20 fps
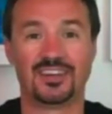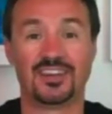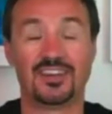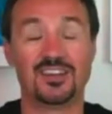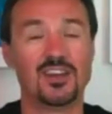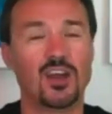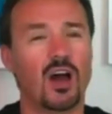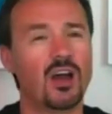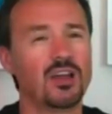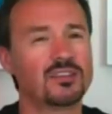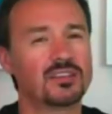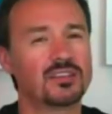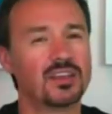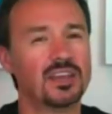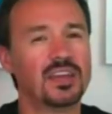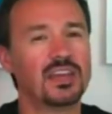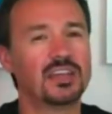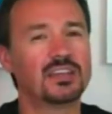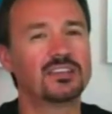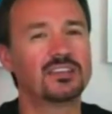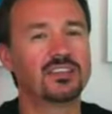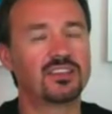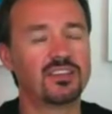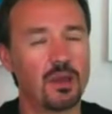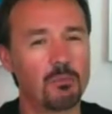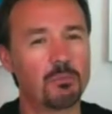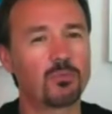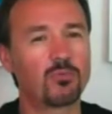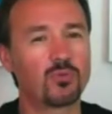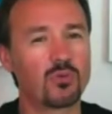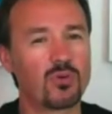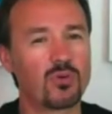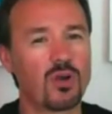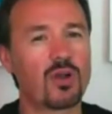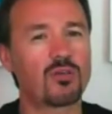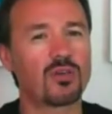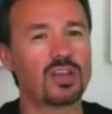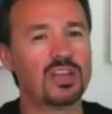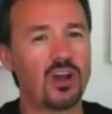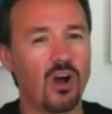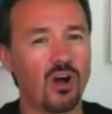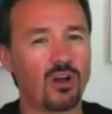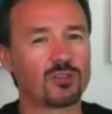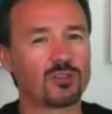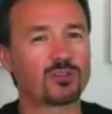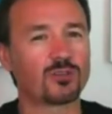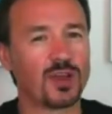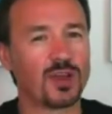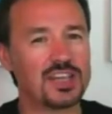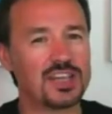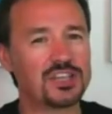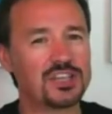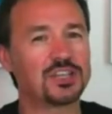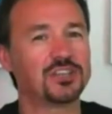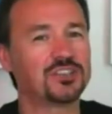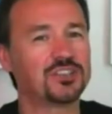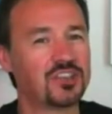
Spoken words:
not temporary alteration